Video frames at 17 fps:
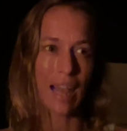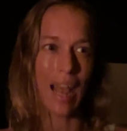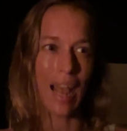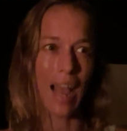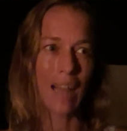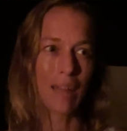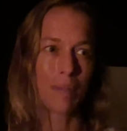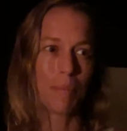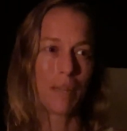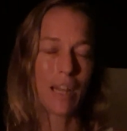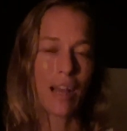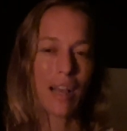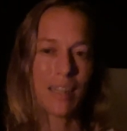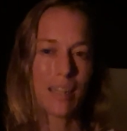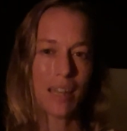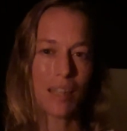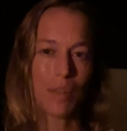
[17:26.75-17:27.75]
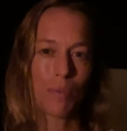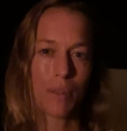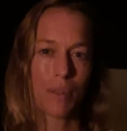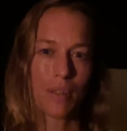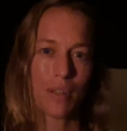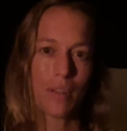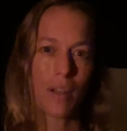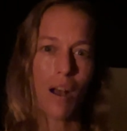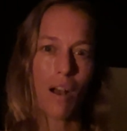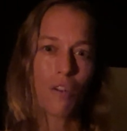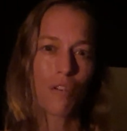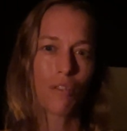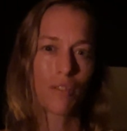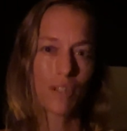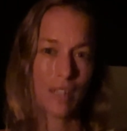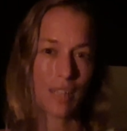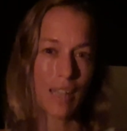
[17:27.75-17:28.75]
and because that's where the
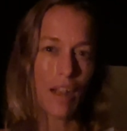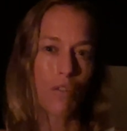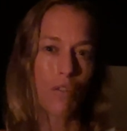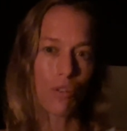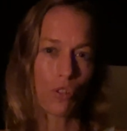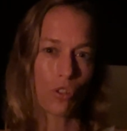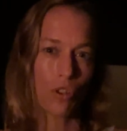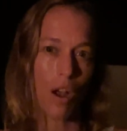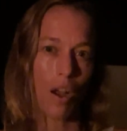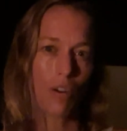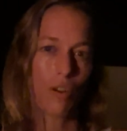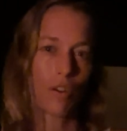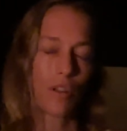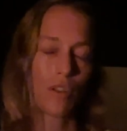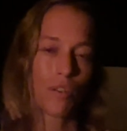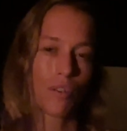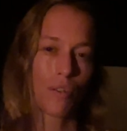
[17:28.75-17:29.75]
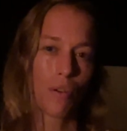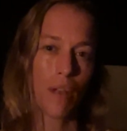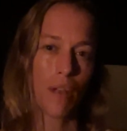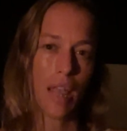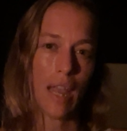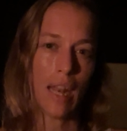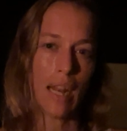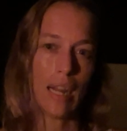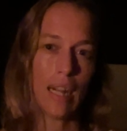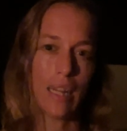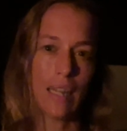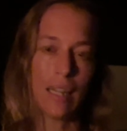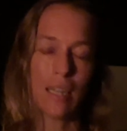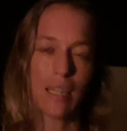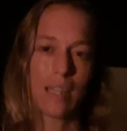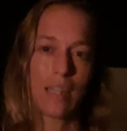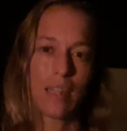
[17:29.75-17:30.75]
sacral chakra is located, and
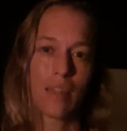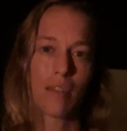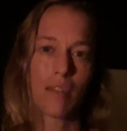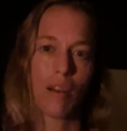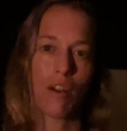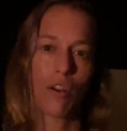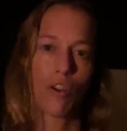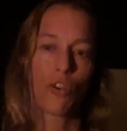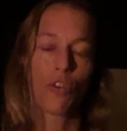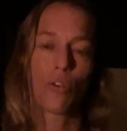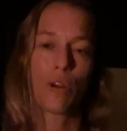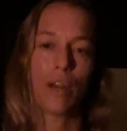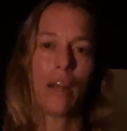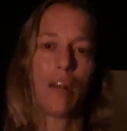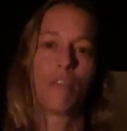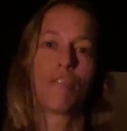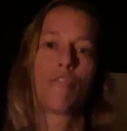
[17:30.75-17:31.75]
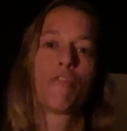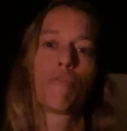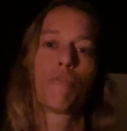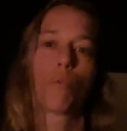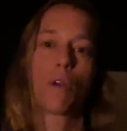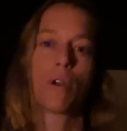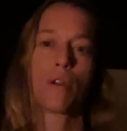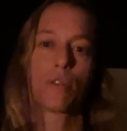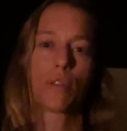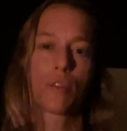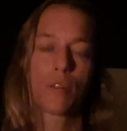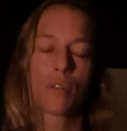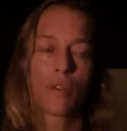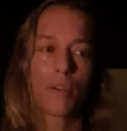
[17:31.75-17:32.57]
this is our creative force.